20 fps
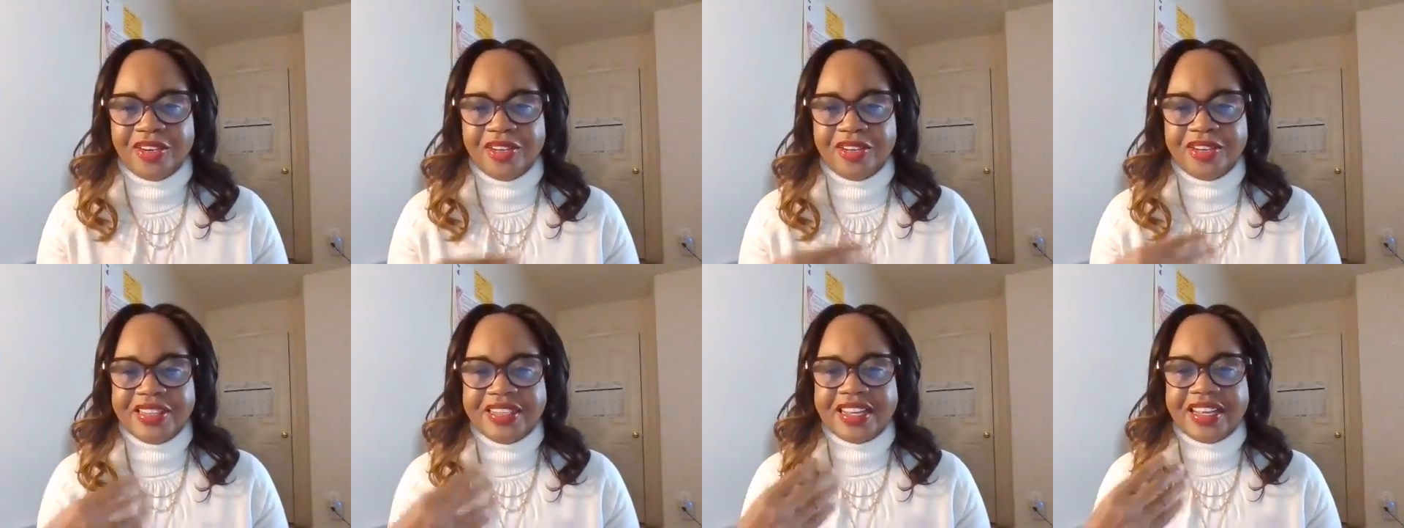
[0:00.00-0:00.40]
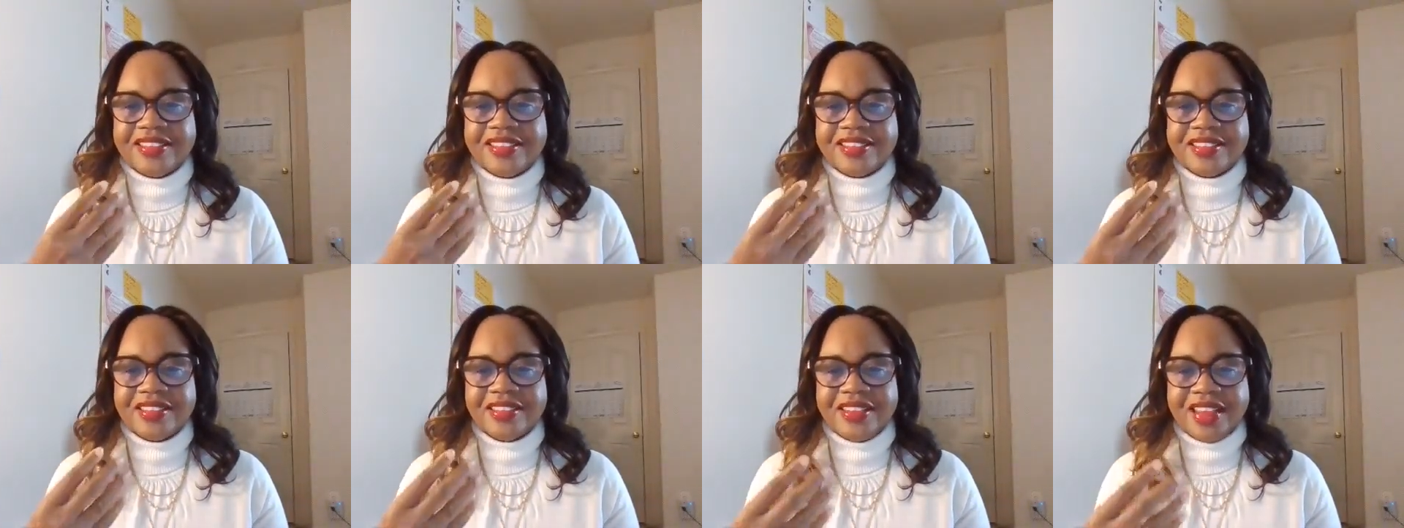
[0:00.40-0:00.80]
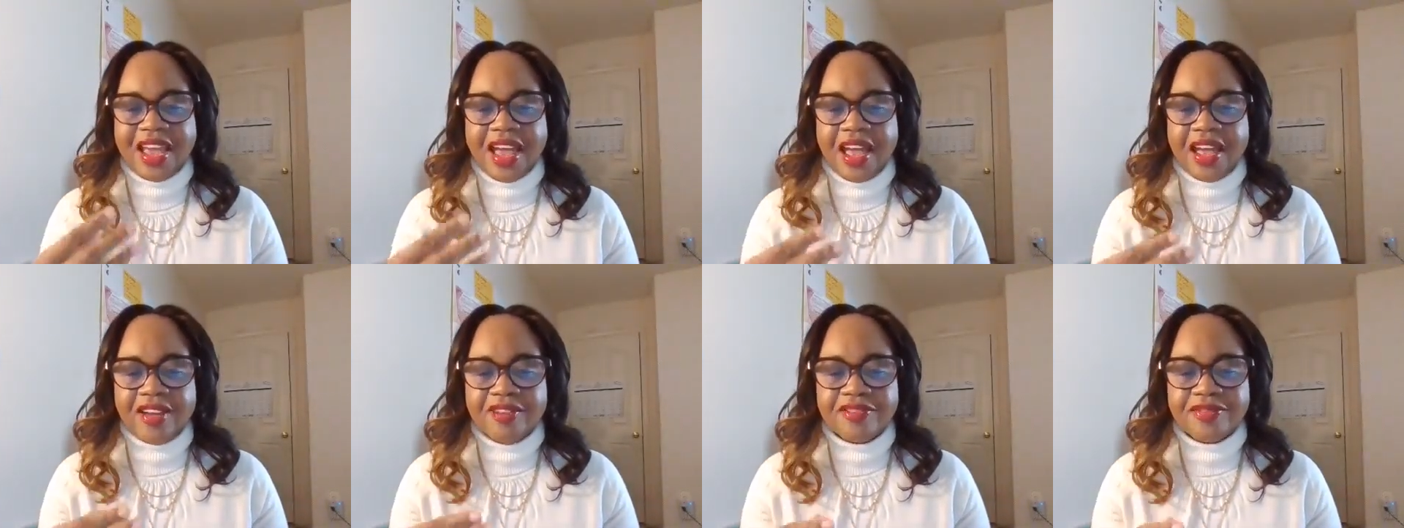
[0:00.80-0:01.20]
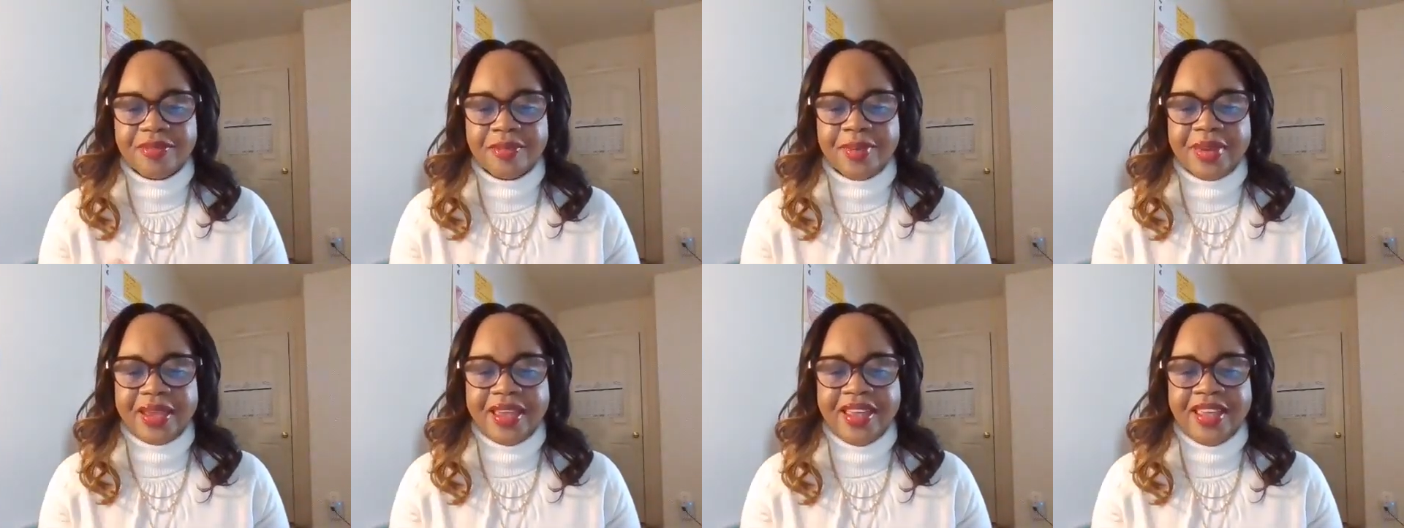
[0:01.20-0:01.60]
or it gets done
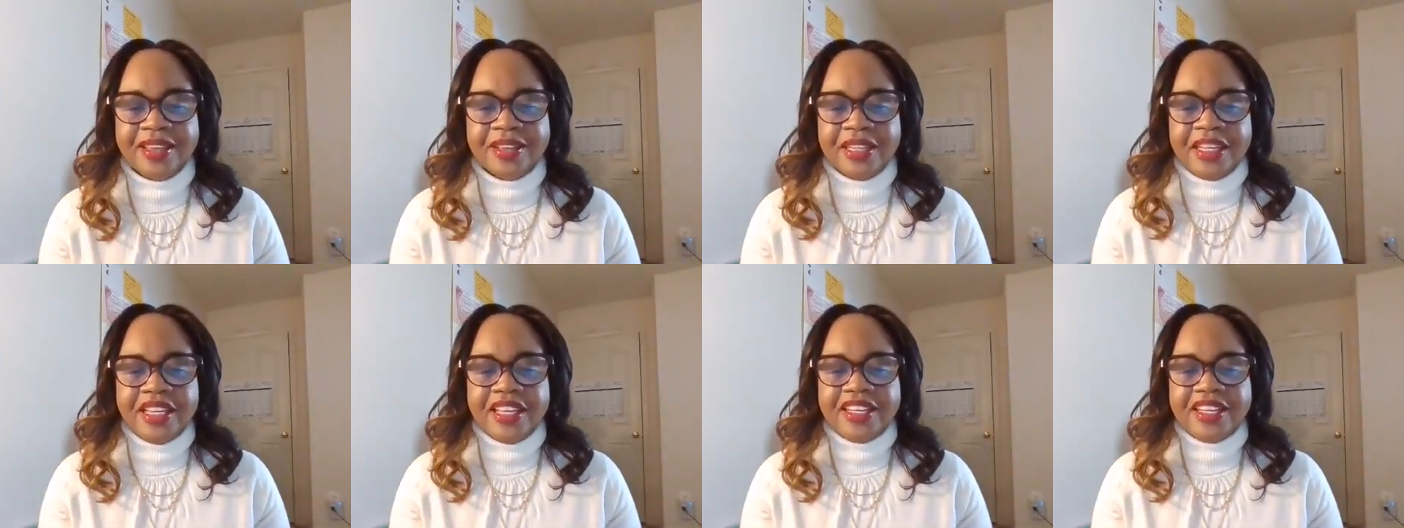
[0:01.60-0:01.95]
halfway.